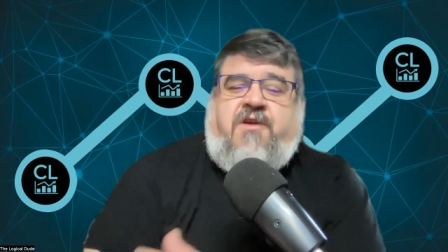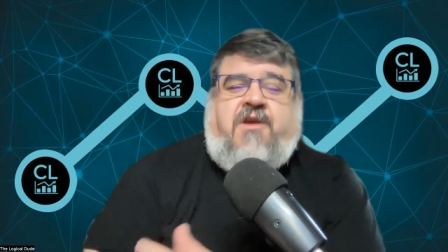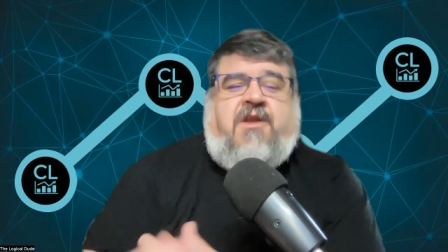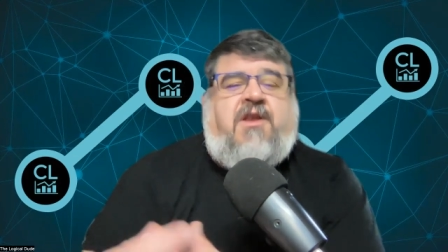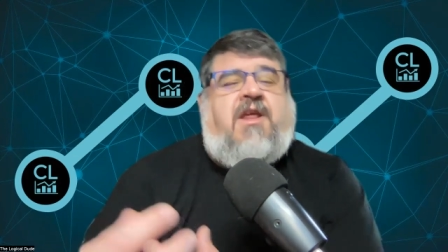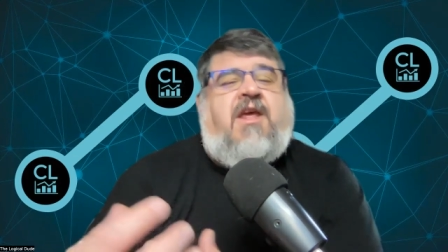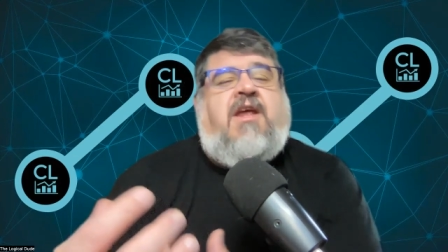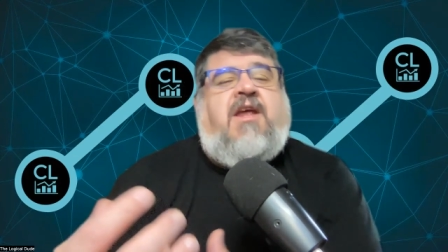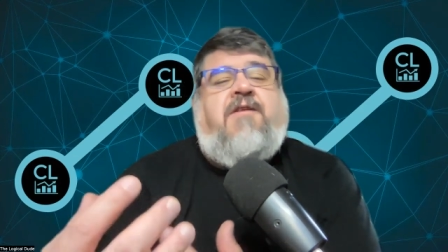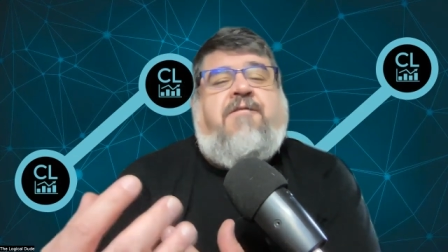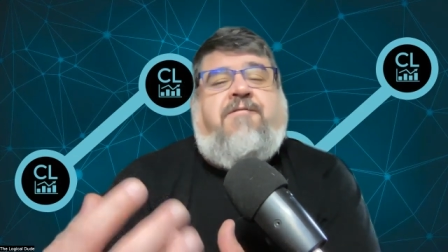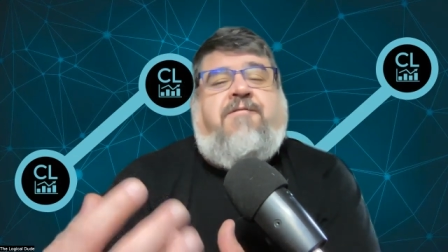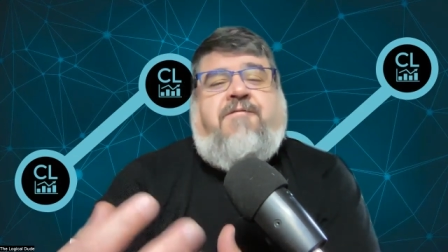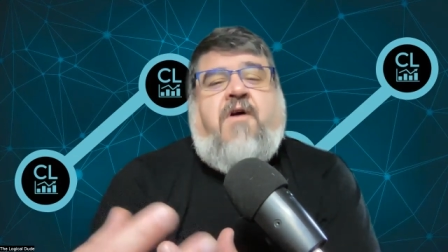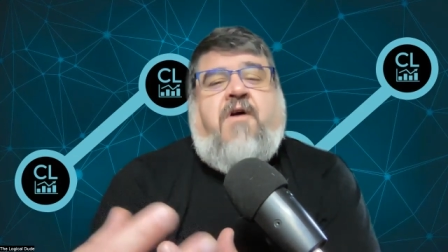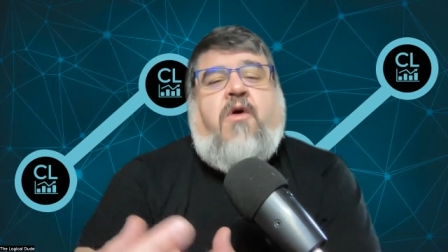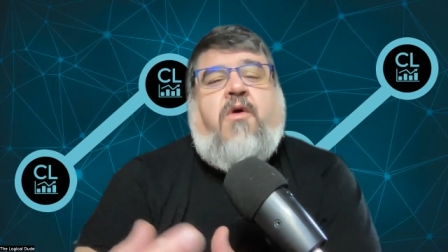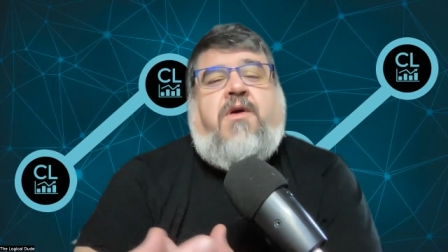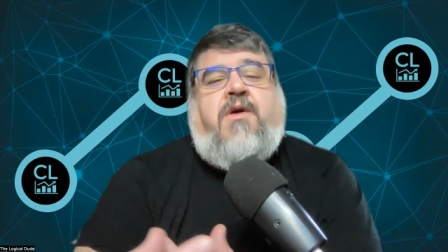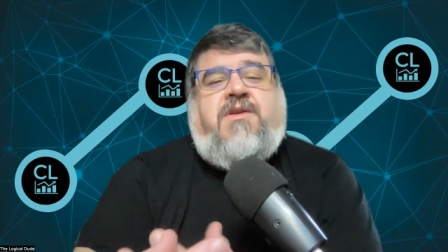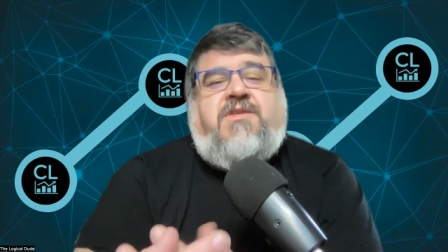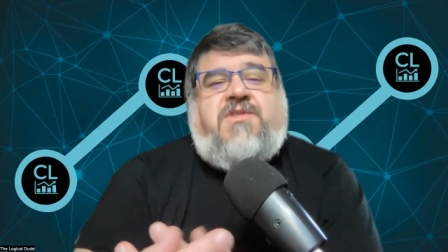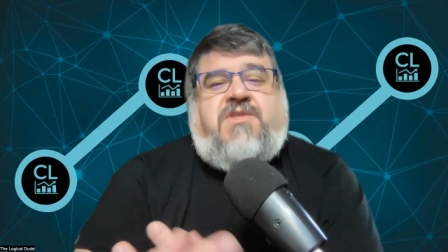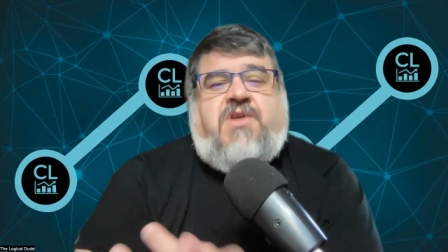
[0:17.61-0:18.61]
You need to
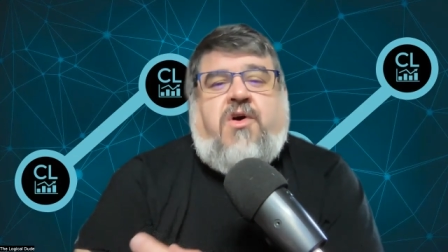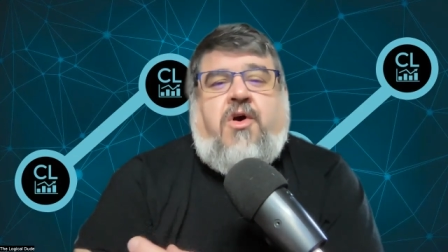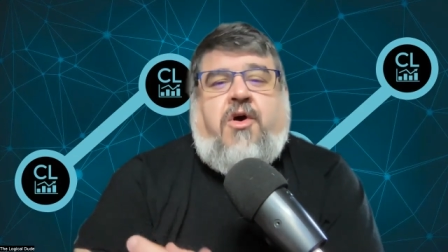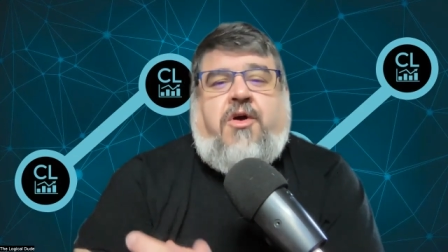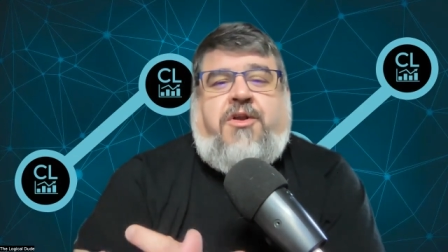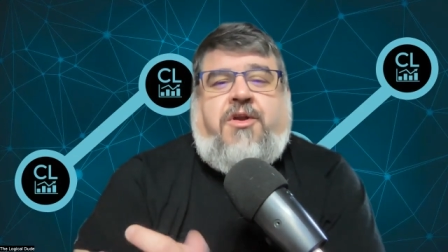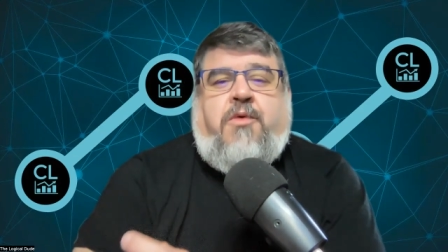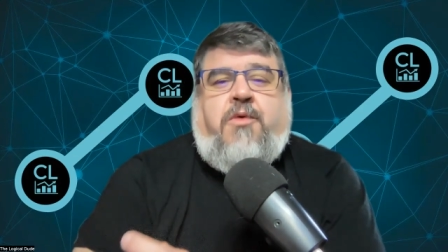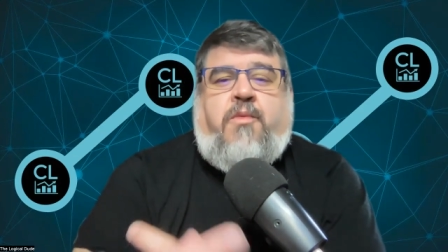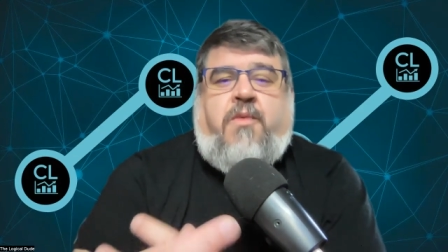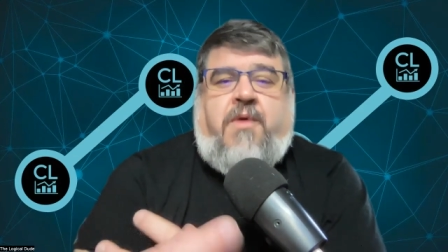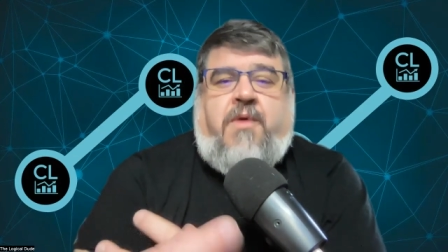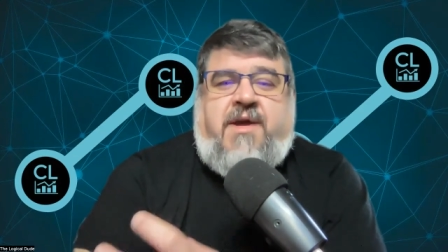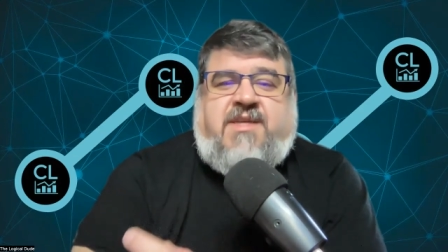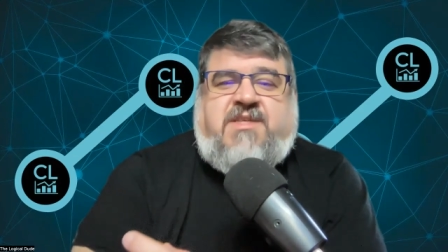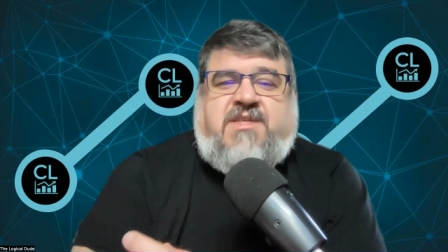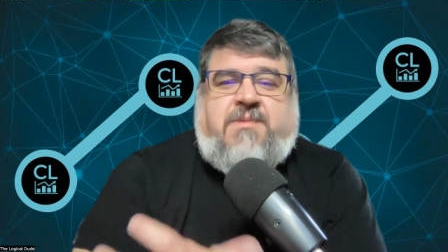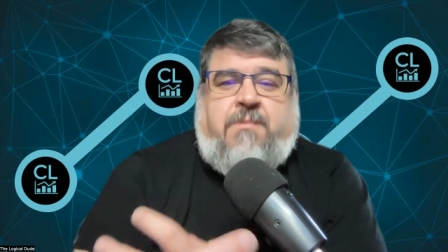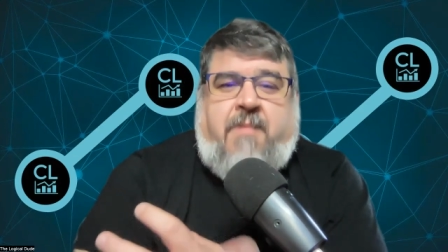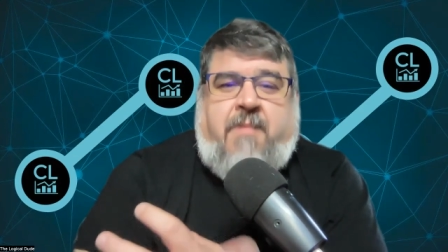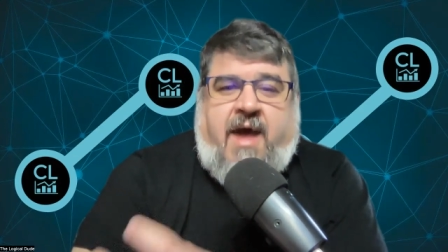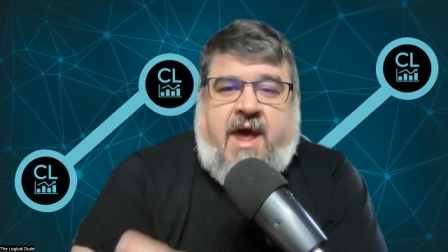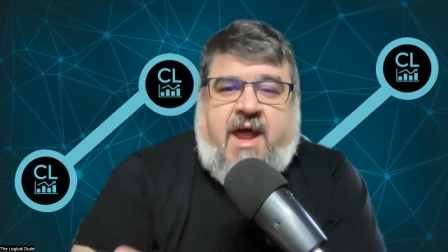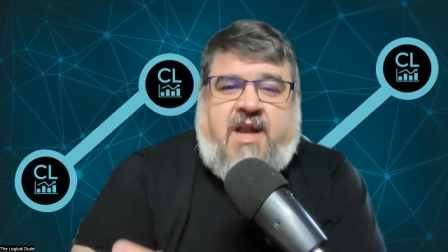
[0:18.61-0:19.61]
focus on your
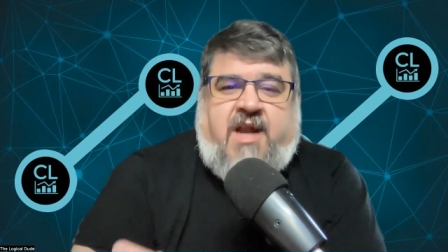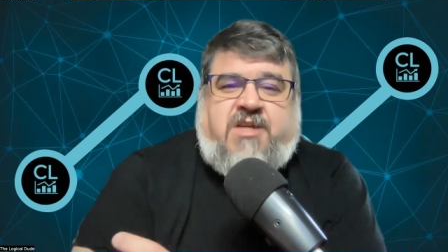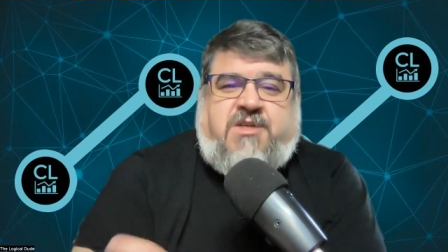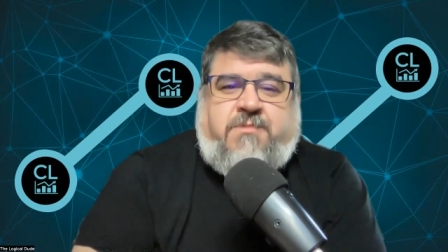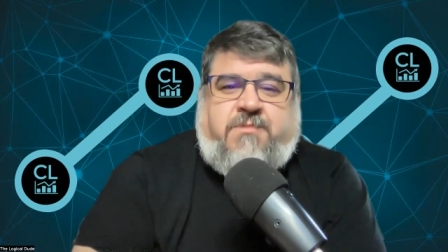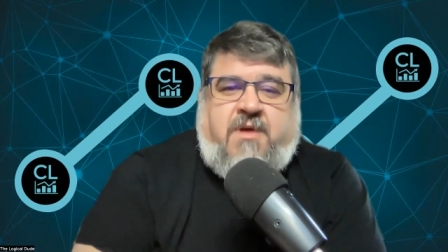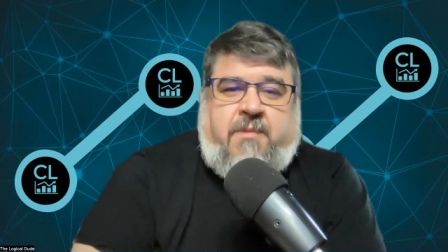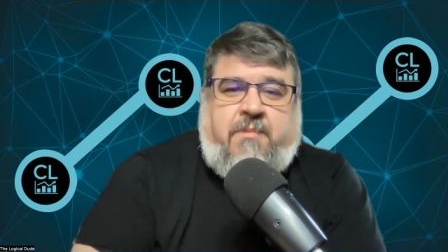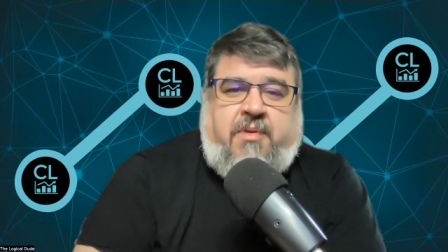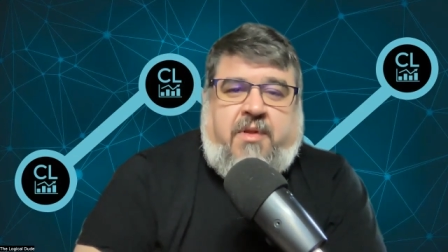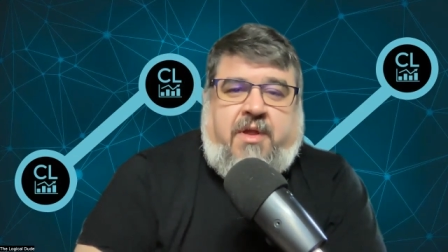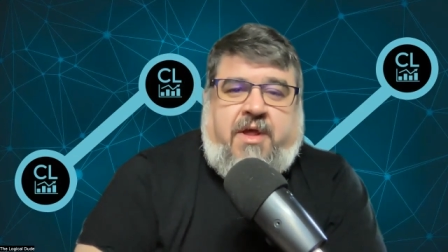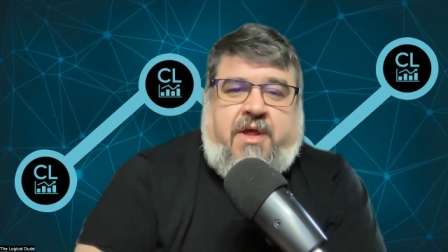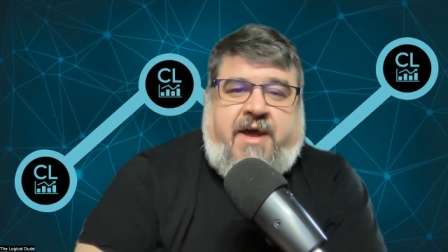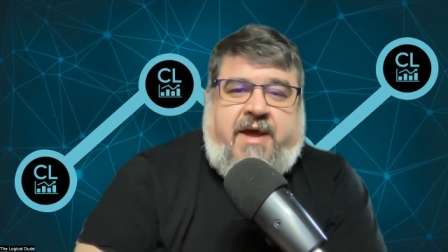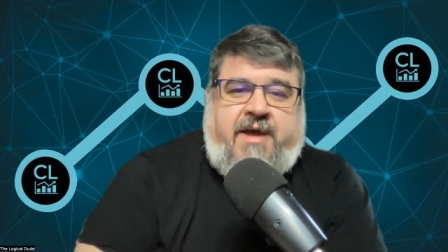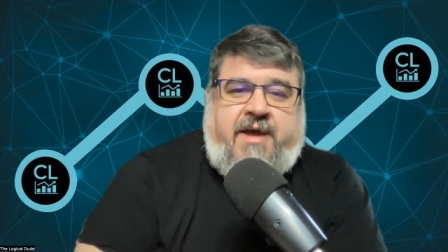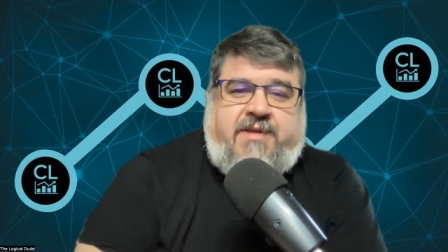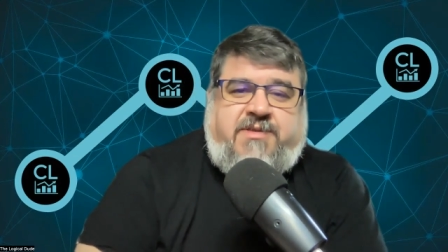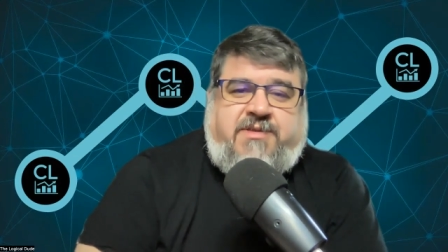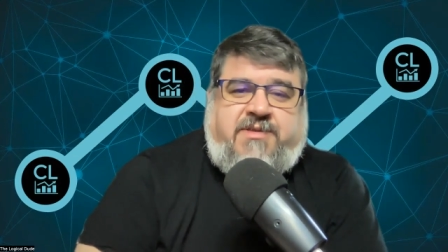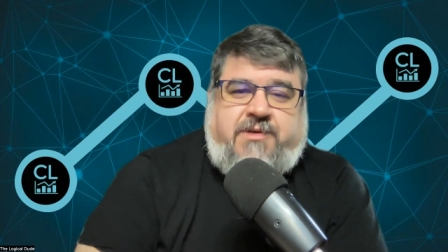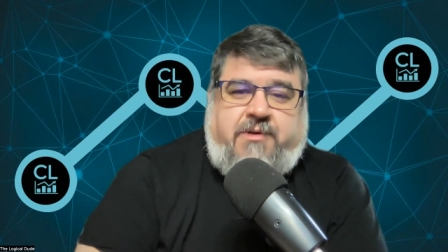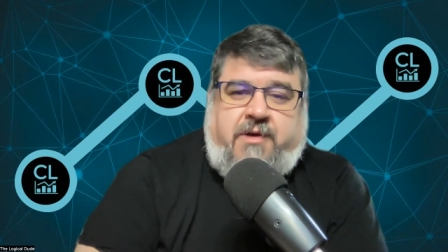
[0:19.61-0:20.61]
risk management
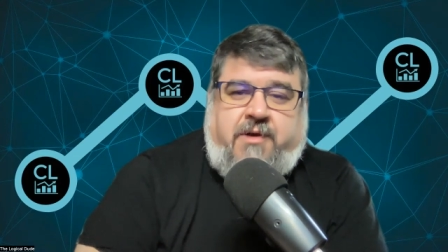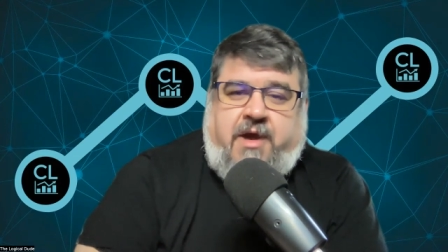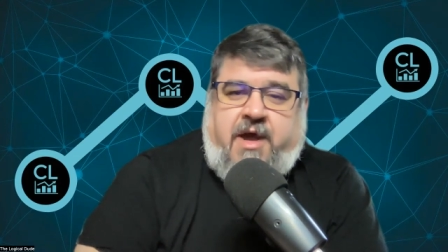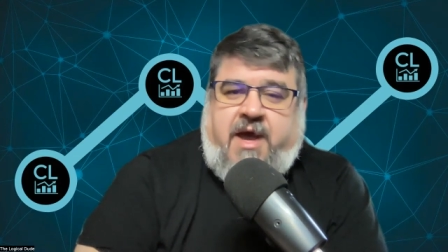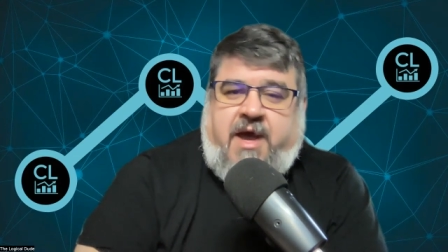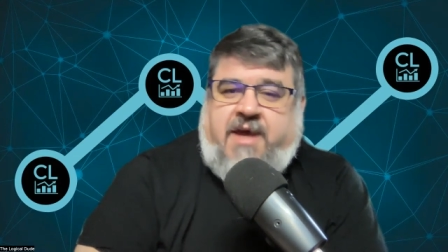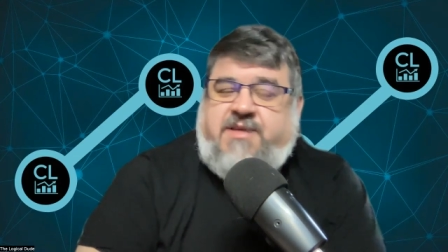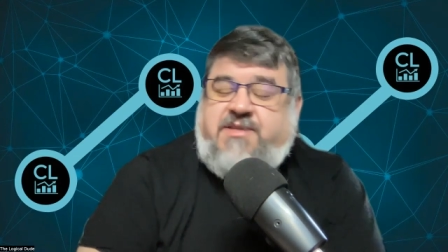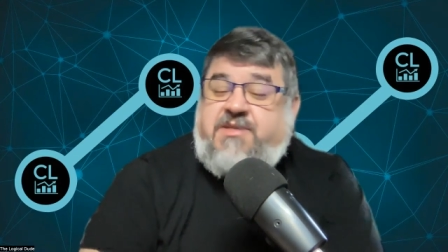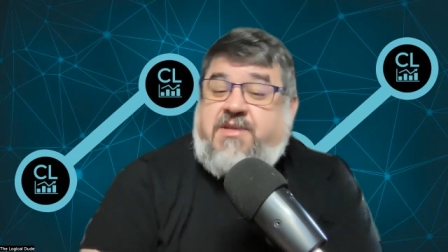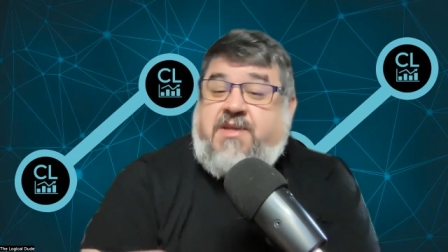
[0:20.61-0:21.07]
plans, okay?